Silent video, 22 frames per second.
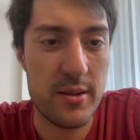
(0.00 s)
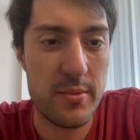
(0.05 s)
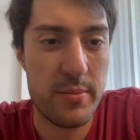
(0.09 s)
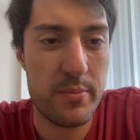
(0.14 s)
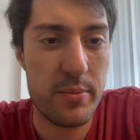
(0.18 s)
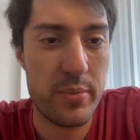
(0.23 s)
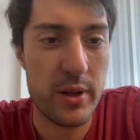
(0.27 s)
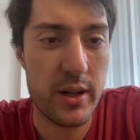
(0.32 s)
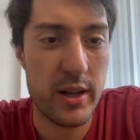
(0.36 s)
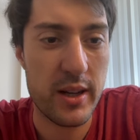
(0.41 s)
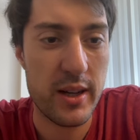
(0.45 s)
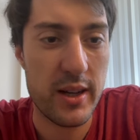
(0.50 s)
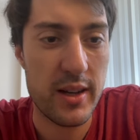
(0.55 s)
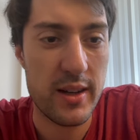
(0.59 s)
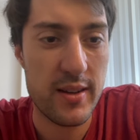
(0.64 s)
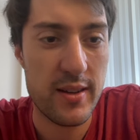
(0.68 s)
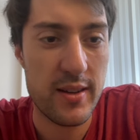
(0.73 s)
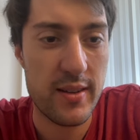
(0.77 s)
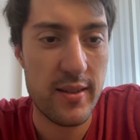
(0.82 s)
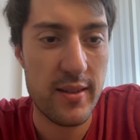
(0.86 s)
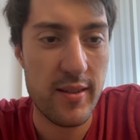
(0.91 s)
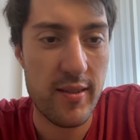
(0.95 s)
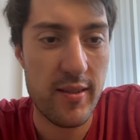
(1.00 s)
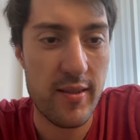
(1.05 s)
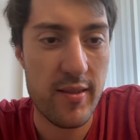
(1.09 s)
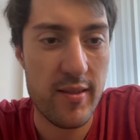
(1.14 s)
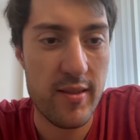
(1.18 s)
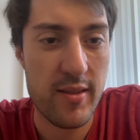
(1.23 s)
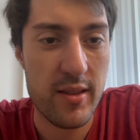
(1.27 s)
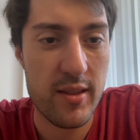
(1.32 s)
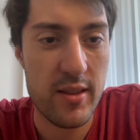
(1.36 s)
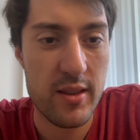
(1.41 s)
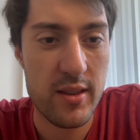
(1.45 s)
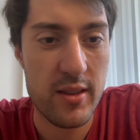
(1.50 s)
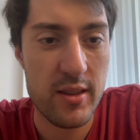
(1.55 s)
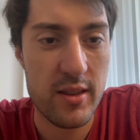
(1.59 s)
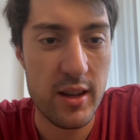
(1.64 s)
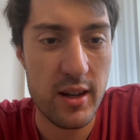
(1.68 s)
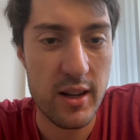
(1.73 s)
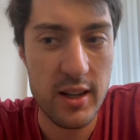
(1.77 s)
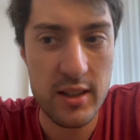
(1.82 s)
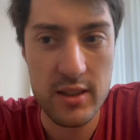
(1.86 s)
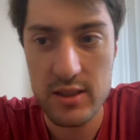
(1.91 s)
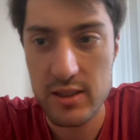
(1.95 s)
But the
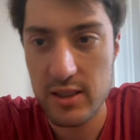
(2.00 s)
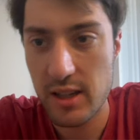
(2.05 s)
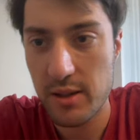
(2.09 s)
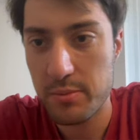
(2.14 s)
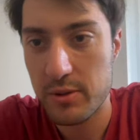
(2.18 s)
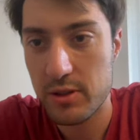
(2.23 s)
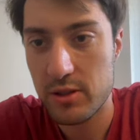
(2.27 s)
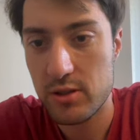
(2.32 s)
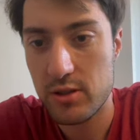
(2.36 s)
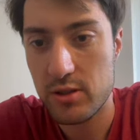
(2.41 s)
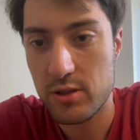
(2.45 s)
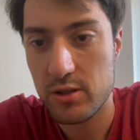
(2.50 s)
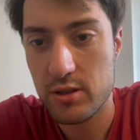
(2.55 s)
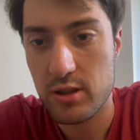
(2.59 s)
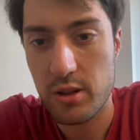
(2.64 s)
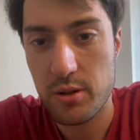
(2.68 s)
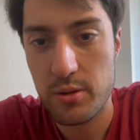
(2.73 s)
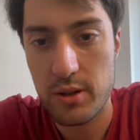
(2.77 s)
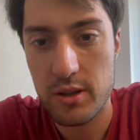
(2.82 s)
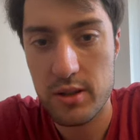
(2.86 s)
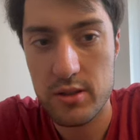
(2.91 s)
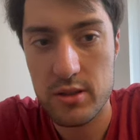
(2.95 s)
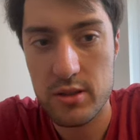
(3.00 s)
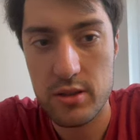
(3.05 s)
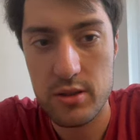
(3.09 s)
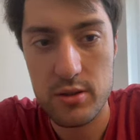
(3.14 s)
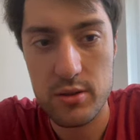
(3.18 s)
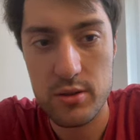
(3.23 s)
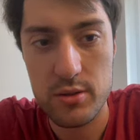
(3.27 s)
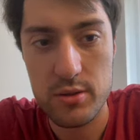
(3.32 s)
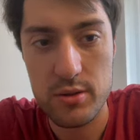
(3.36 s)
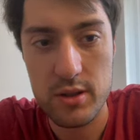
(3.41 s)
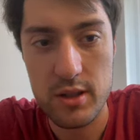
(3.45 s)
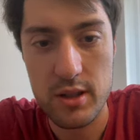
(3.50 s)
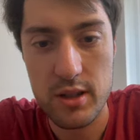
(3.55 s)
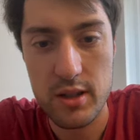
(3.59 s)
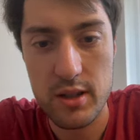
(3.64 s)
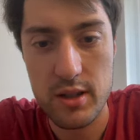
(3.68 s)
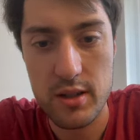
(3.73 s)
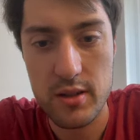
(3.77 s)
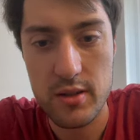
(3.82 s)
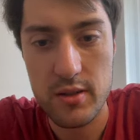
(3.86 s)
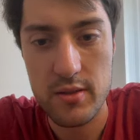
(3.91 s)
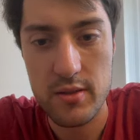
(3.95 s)
next step is just go into the